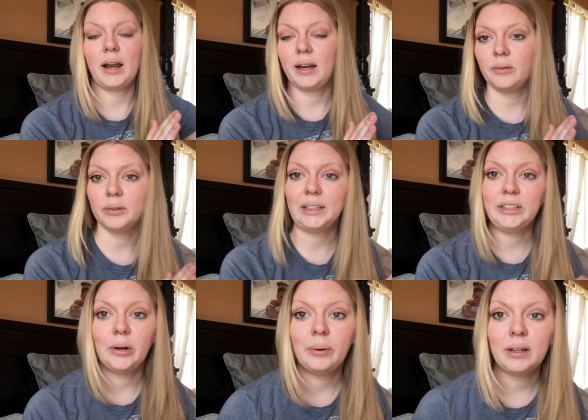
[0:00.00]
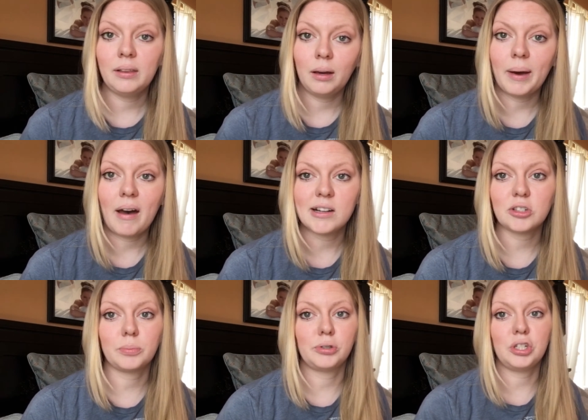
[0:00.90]
I didn't really know anything about
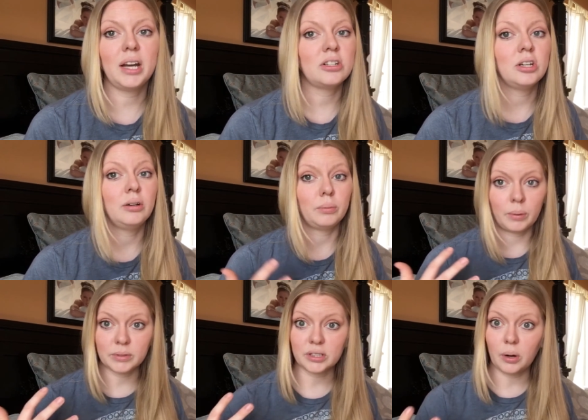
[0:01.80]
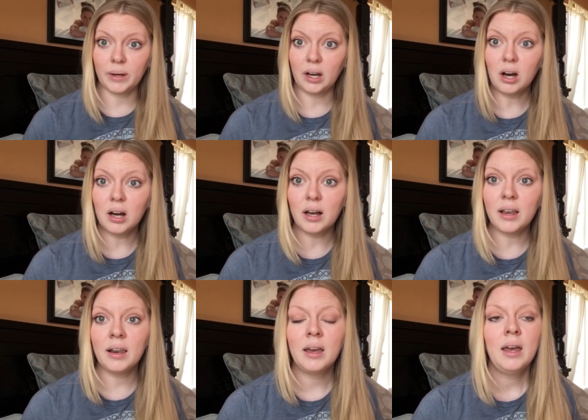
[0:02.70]
astral projection or what was going
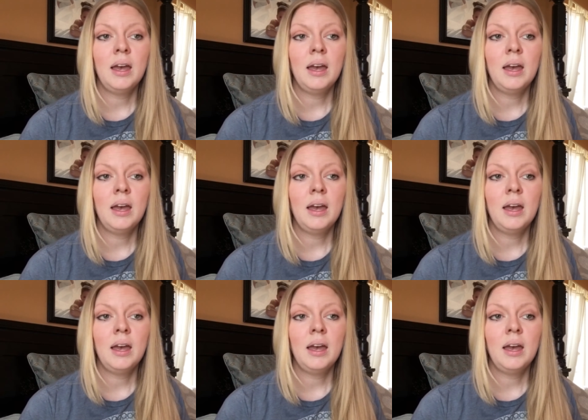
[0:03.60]
on.